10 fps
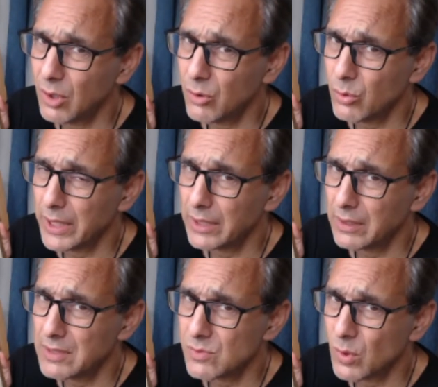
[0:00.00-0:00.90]
all the
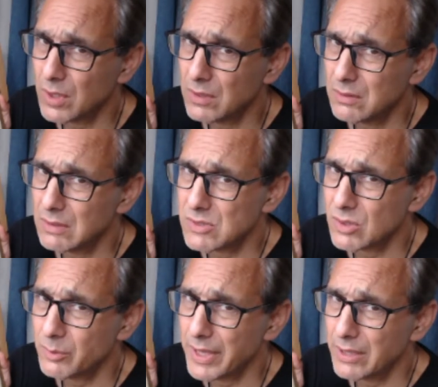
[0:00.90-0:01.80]
way, is what
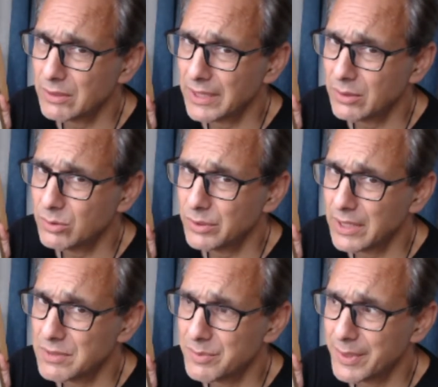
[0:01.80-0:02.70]
it's all about. Like, who
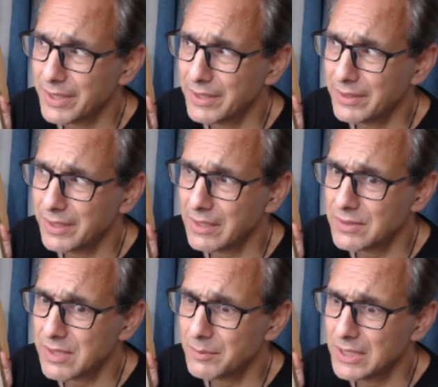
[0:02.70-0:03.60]
cares about anything
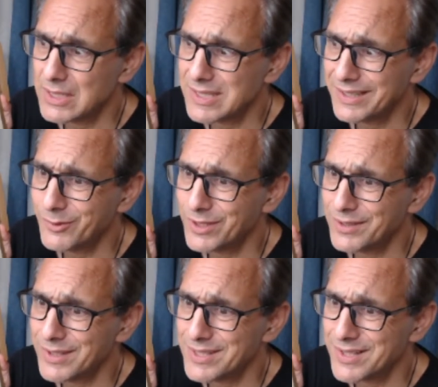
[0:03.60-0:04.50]
else? I mean, it's like,
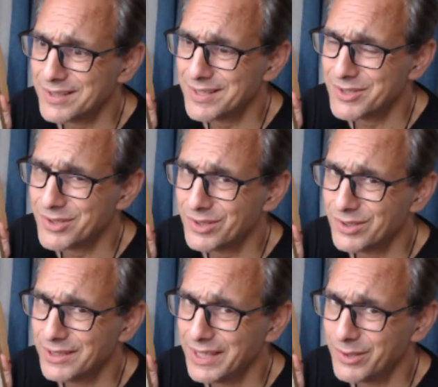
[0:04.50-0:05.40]
what, it's on digital and